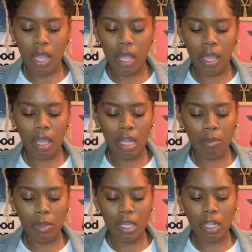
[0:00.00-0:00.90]
and
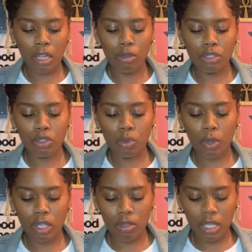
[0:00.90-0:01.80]
be closer to
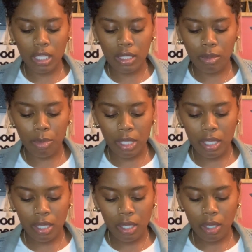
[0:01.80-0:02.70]
where you need to
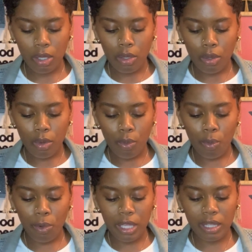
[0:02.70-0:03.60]
be
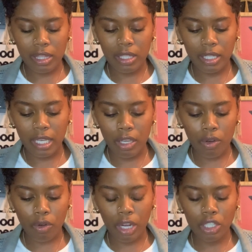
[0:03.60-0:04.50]
with the
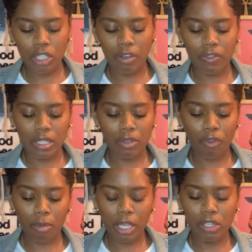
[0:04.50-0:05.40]
integration of this
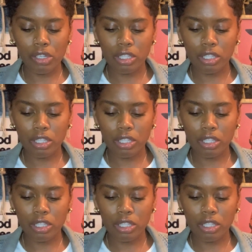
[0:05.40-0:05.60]
information.